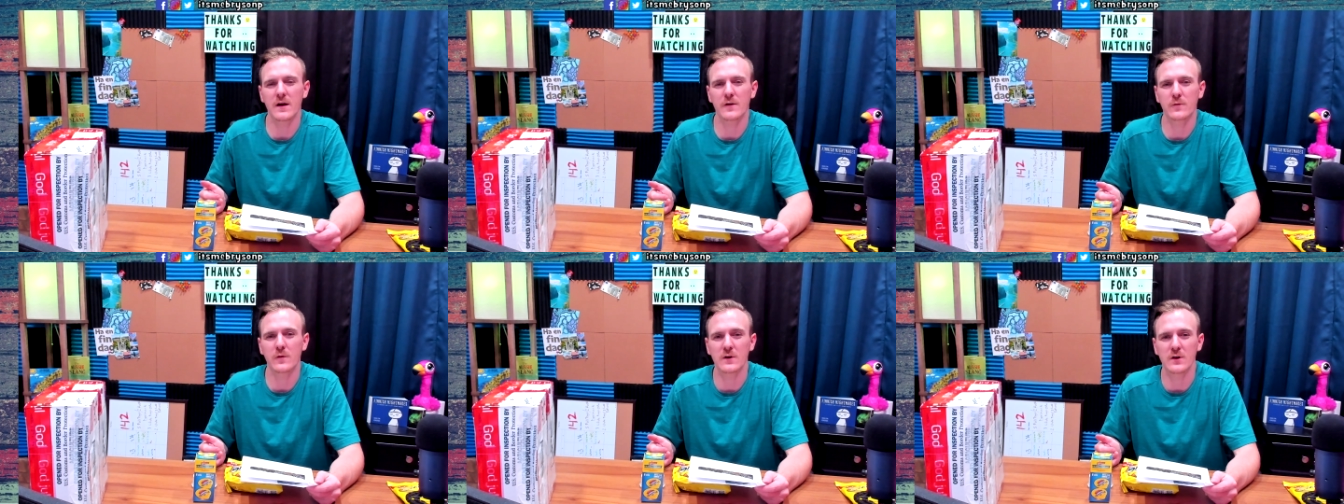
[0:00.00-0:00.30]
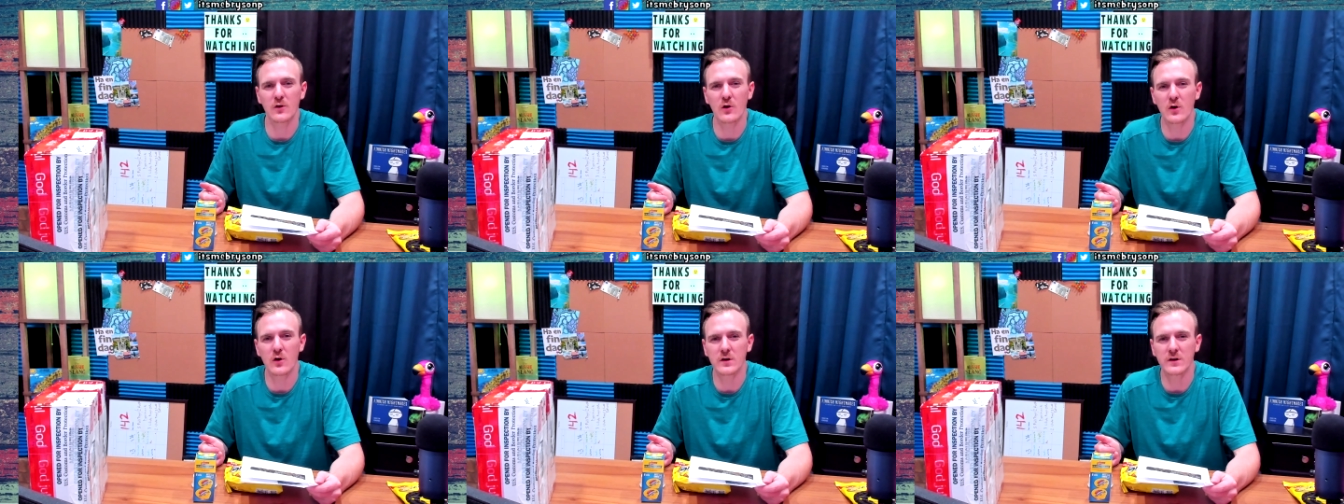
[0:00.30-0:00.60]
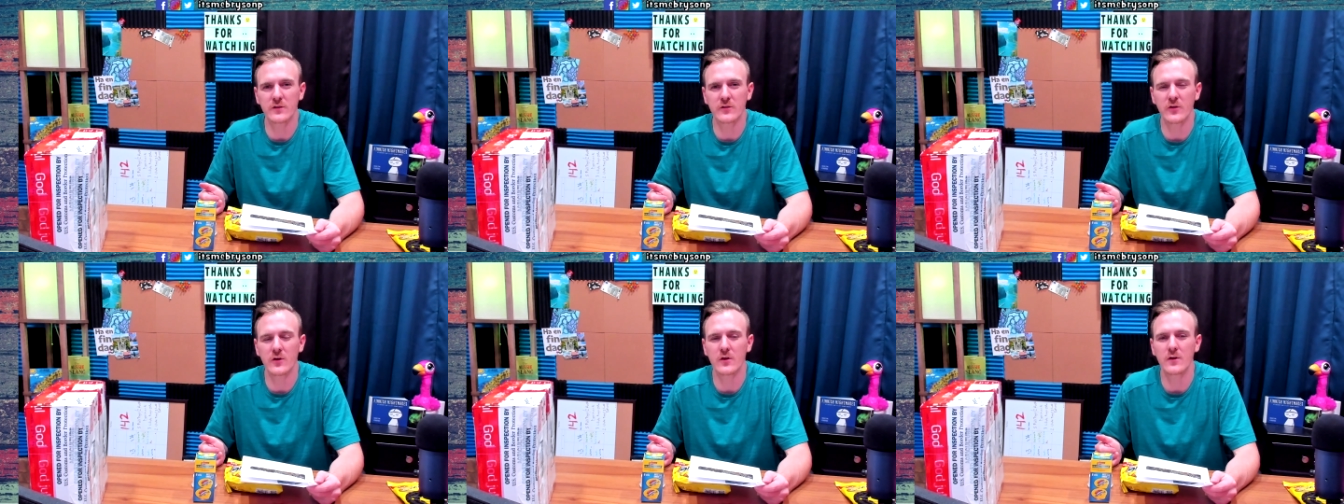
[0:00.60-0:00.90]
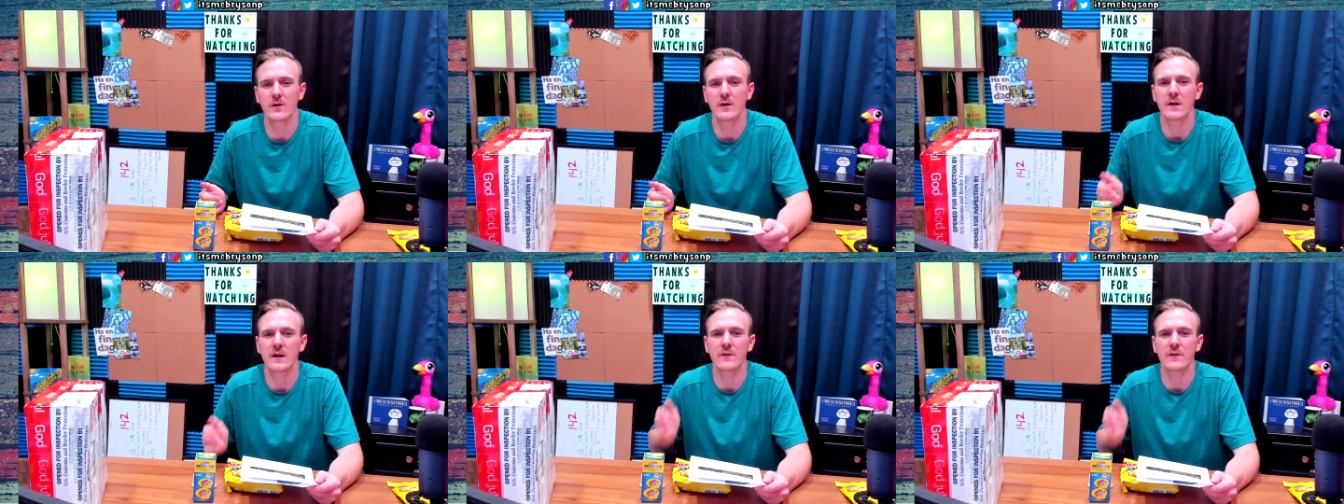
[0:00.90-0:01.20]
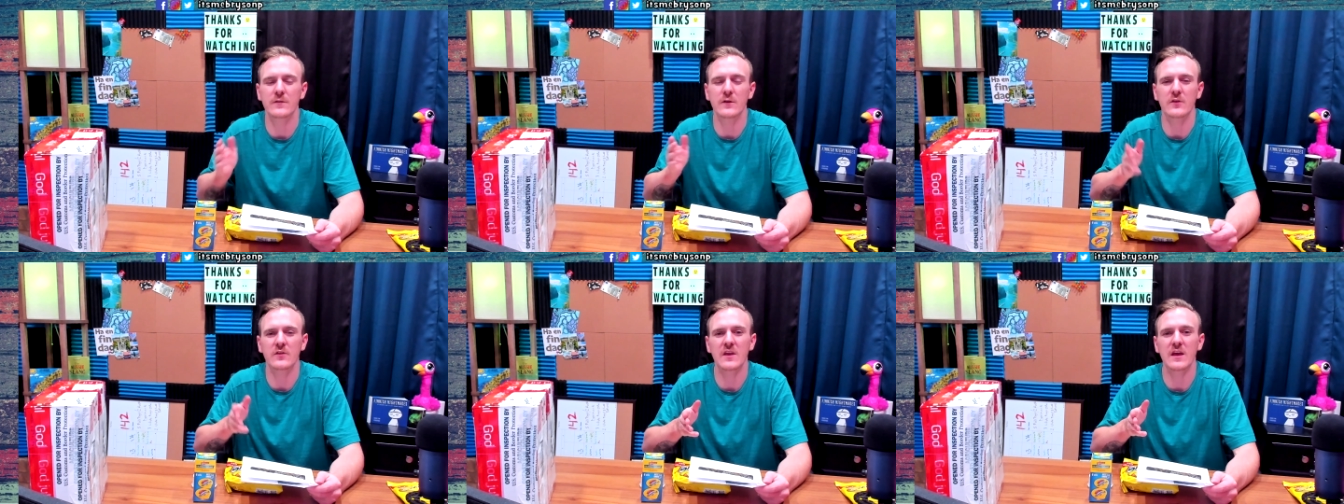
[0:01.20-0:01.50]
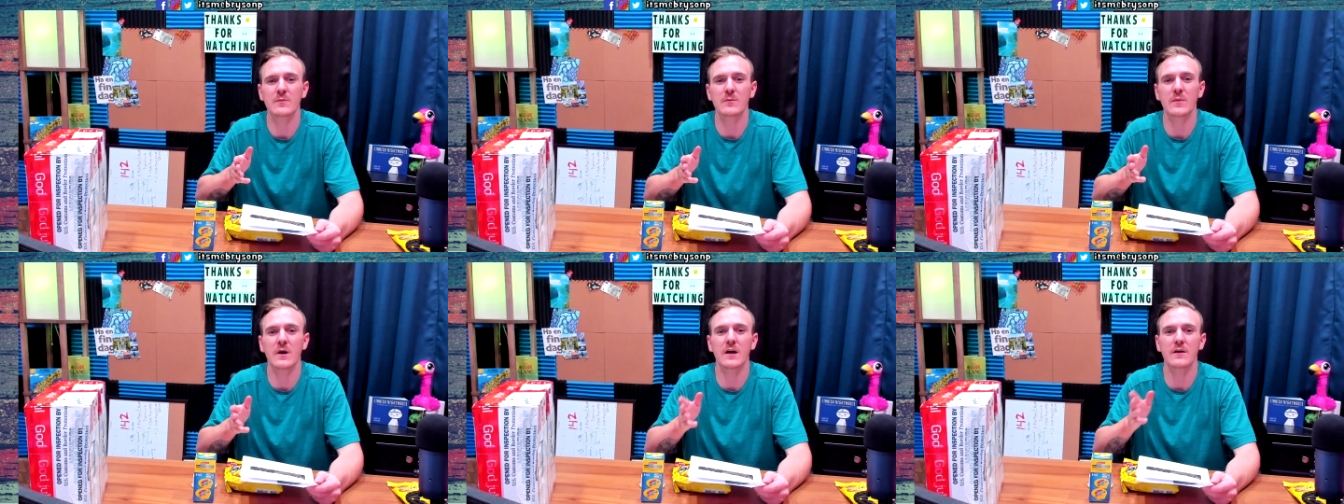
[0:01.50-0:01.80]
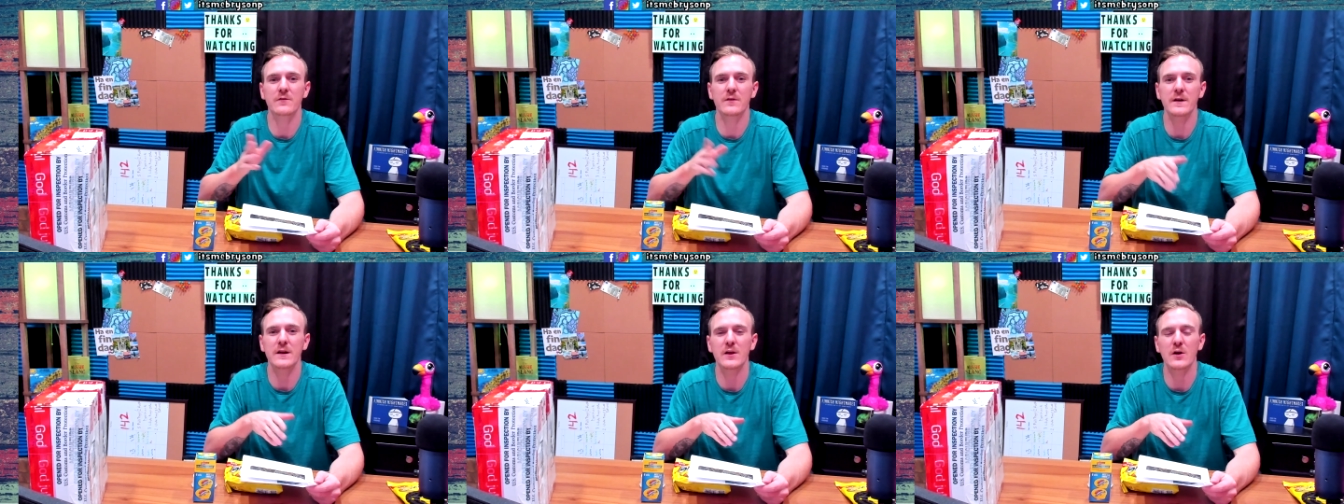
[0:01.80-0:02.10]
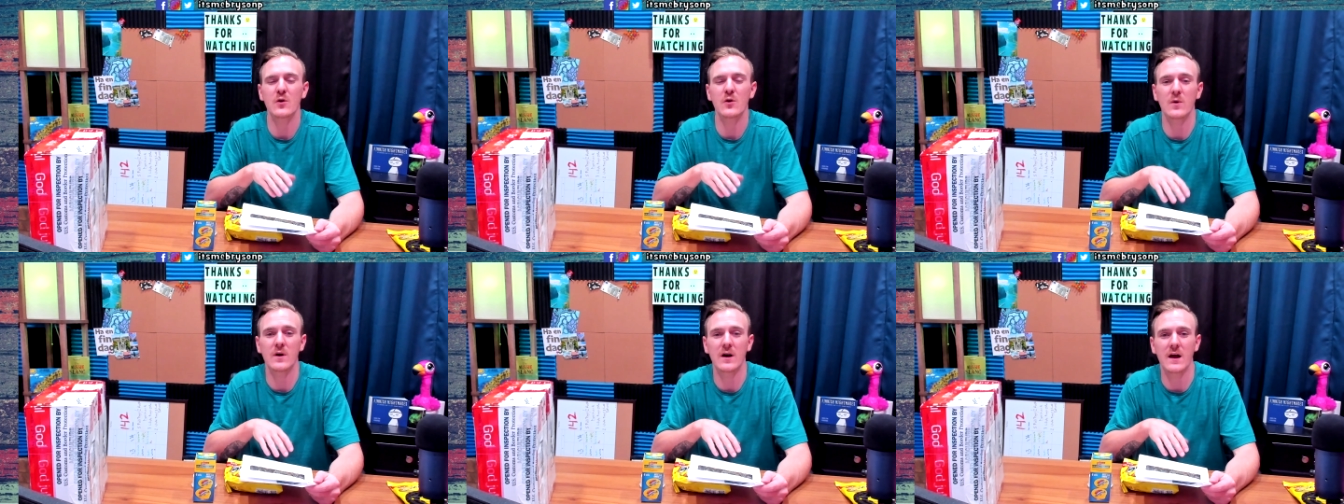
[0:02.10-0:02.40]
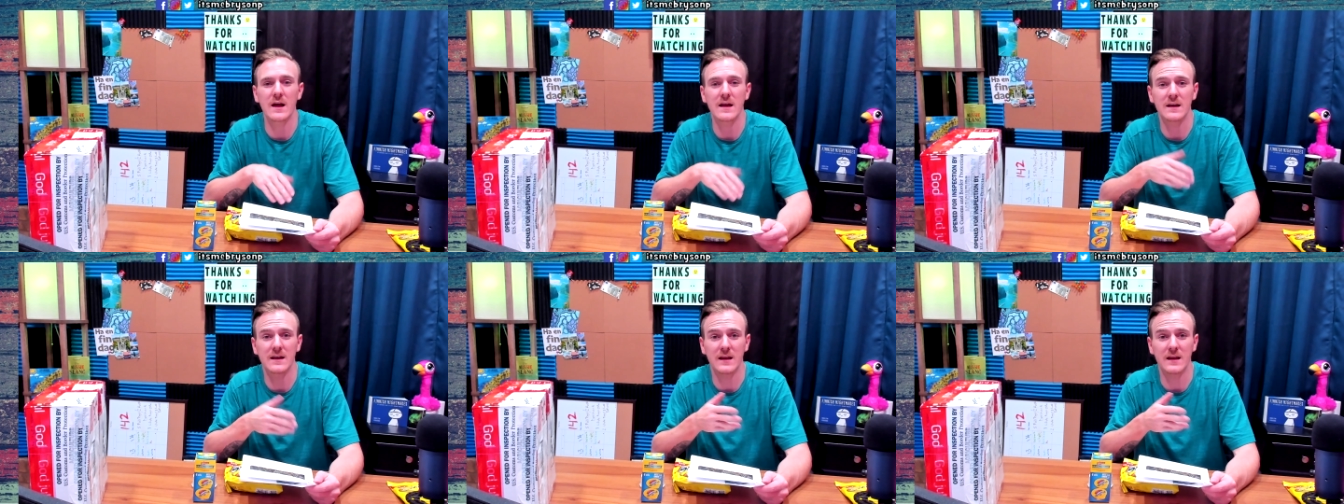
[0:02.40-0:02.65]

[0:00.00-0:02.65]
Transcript: friend in Arkansas. If you've seen my video where I